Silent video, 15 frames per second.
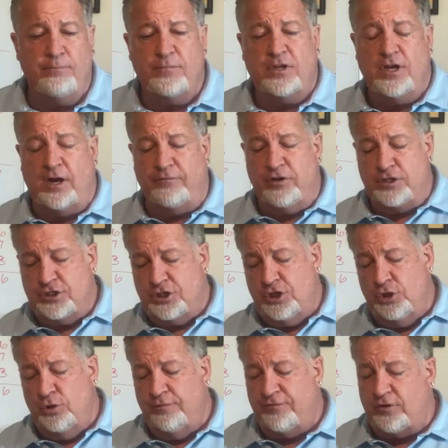coverage
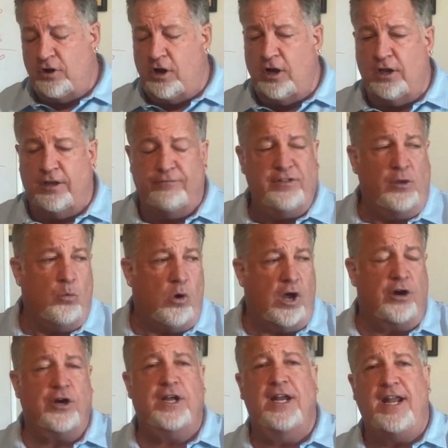too for all of the
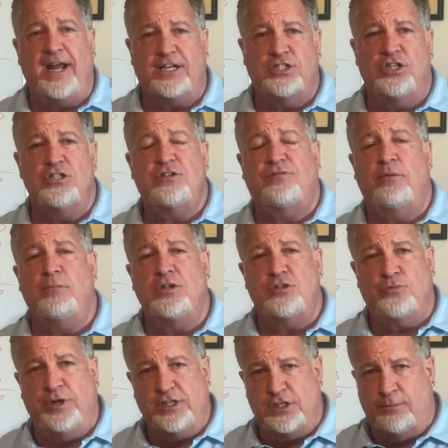water connections from the
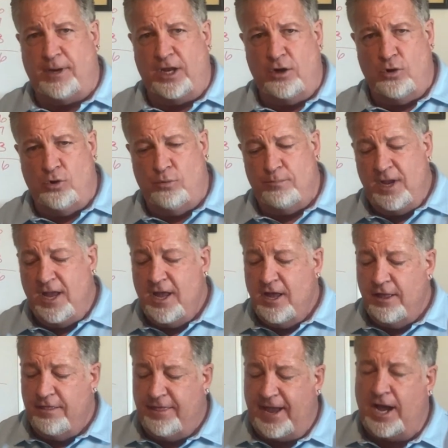street to my home.
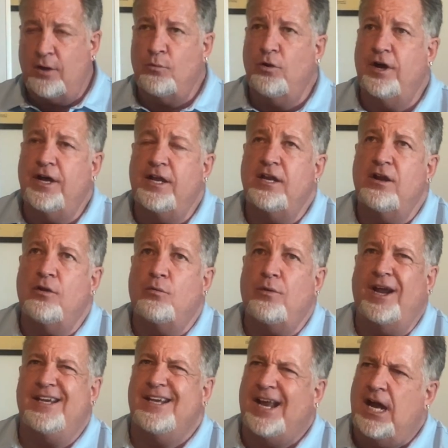That one
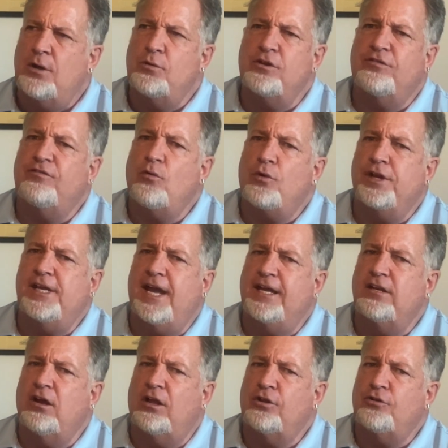right now is
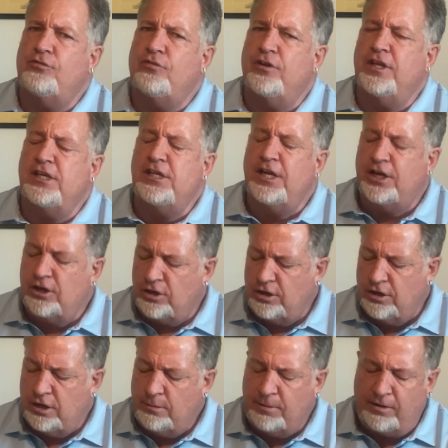$48 for the year,
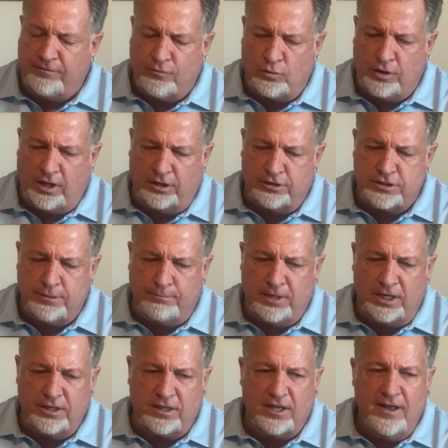about $4 a
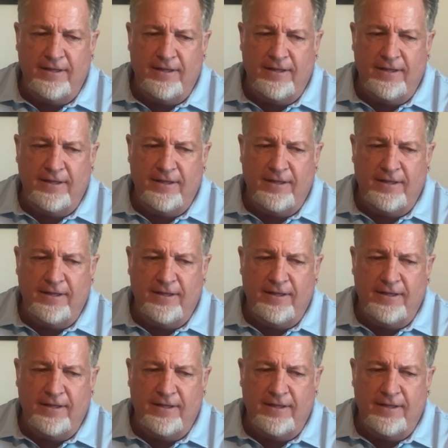month.